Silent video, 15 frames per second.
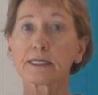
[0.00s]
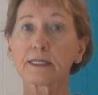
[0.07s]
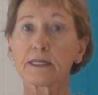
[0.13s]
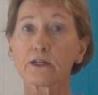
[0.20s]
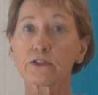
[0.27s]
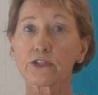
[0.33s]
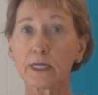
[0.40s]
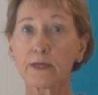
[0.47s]

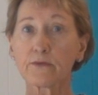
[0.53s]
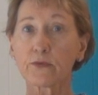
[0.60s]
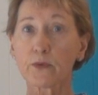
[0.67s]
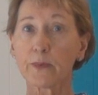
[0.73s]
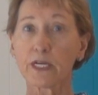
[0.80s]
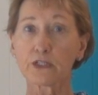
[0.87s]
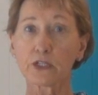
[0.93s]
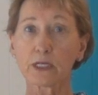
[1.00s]
there's
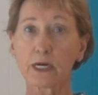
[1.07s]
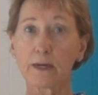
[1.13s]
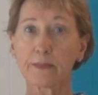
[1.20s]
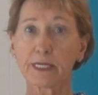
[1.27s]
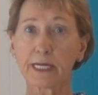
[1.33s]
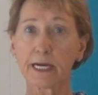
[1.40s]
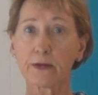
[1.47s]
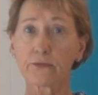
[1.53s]
information
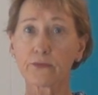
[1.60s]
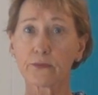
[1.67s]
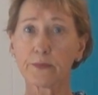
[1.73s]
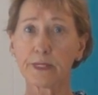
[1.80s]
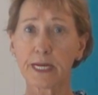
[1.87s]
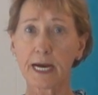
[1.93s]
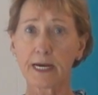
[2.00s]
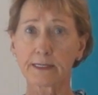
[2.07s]
coming out
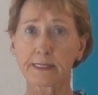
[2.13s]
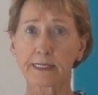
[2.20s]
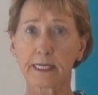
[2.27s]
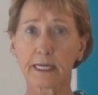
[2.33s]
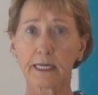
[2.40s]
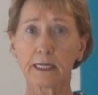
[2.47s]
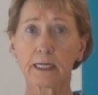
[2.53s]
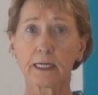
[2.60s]
from
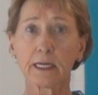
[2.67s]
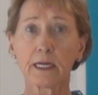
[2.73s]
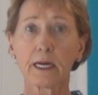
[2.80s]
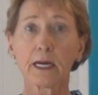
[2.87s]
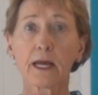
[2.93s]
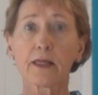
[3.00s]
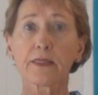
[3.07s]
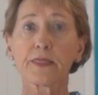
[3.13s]
NASA
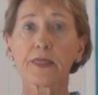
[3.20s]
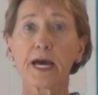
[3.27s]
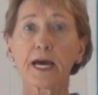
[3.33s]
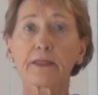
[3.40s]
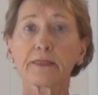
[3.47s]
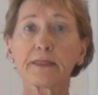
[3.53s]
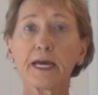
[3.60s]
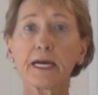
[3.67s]
that
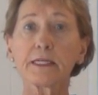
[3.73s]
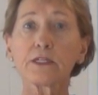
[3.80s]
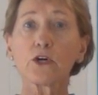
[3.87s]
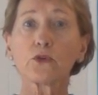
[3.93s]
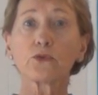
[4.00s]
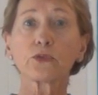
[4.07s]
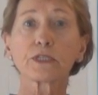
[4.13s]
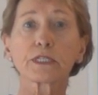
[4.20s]
they
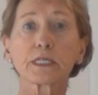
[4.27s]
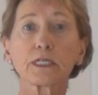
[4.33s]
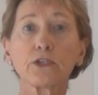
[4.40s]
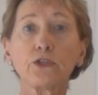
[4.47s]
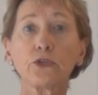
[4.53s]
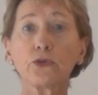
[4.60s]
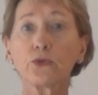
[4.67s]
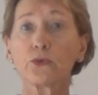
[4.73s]
don't
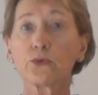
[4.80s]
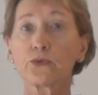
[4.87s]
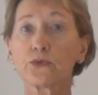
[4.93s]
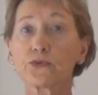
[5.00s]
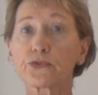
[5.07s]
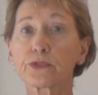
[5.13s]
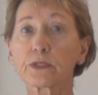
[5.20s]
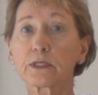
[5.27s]

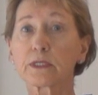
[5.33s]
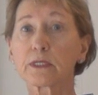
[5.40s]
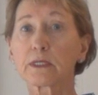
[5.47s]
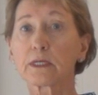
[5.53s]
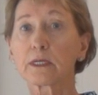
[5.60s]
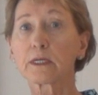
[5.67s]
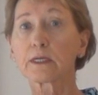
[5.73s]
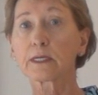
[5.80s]
use
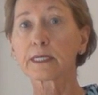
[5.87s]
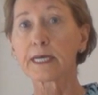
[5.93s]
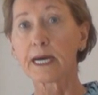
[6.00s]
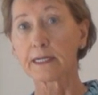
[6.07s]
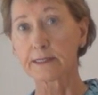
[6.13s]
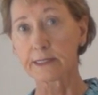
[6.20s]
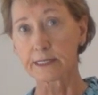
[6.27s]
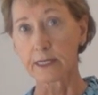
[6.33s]

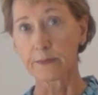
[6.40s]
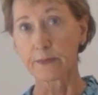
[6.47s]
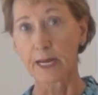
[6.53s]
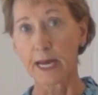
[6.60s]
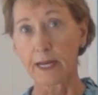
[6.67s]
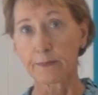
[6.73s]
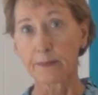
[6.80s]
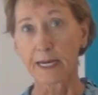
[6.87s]
calcium
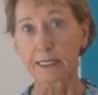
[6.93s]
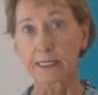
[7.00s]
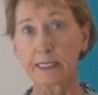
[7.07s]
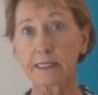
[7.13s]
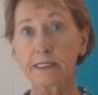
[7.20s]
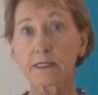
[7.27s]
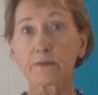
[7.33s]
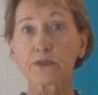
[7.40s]
and
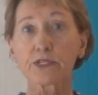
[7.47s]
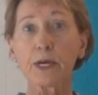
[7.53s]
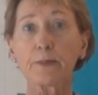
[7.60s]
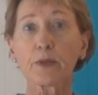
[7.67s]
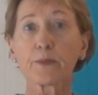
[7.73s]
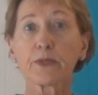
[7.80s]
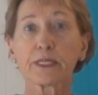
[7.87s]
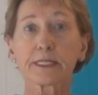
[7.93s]
magnesium
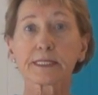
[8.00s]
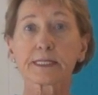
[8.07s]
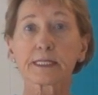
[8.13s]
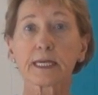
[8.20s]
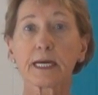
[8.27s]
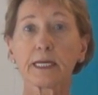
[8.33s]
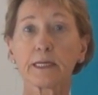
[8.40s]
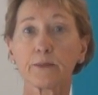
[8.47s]
supplements
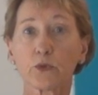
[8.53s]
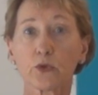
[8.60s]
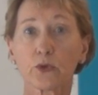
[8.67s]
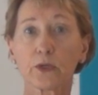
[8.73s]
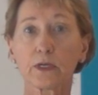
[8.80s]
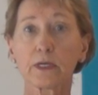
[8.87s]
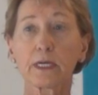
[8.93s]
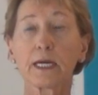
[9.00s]

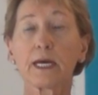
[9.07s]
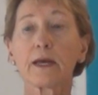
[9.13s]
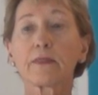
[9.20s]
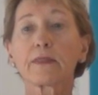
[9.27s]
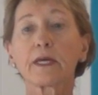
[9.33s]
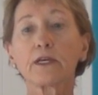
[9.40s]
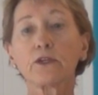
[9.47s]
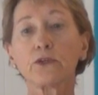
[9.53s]
anymore.
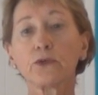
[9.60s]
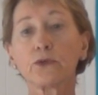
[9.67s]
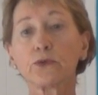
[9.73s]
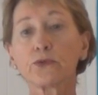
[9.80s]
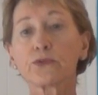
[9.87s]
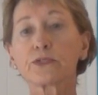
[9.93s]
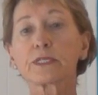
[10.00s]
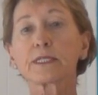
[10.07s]
They
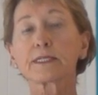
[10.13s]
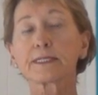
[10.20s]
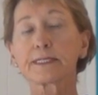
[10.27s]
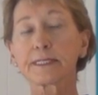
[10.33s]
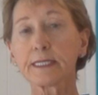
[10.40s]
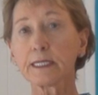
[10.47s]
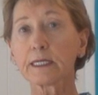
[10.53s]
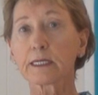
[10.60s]
use
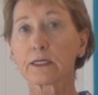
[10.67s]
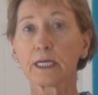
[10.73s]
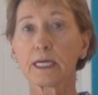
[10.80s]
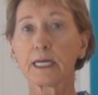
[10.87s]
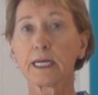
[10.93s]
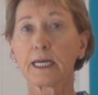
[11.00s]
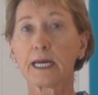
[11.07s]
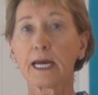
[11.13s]
silica
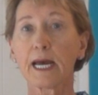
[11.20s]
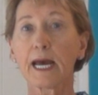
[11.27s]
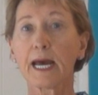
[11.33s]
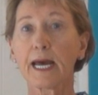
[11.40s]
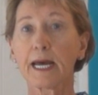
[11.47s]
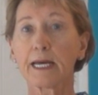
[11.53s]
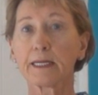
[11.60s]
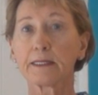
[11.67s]

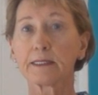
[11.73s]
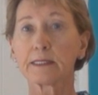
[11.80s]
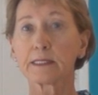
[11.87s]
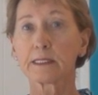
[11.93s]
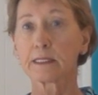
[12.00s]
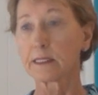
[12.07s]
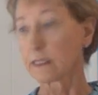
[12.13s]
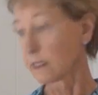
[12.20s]
and
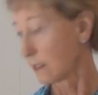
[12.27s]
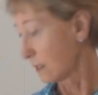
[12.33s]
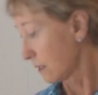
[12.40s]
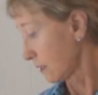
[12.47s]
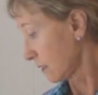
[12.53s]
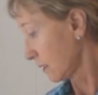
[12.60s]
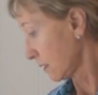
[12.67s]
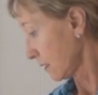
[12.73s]

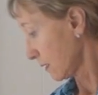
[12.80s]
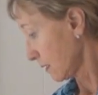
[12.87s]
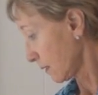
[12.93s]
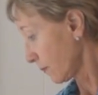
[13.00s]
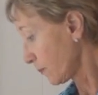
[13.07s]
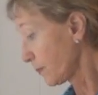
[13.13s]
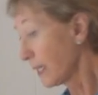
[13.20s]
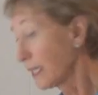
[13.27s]

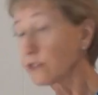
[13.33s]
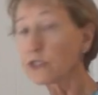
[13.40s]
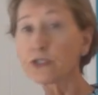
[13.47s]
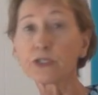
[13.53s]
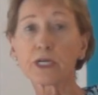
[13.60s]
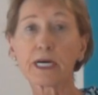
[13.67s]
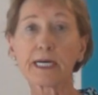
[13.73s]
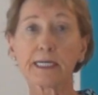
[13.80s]

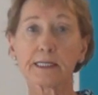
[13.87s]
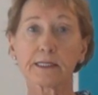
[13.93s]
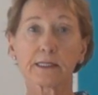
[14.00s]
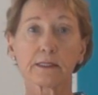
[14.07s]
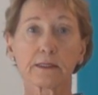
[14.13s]
bentonite.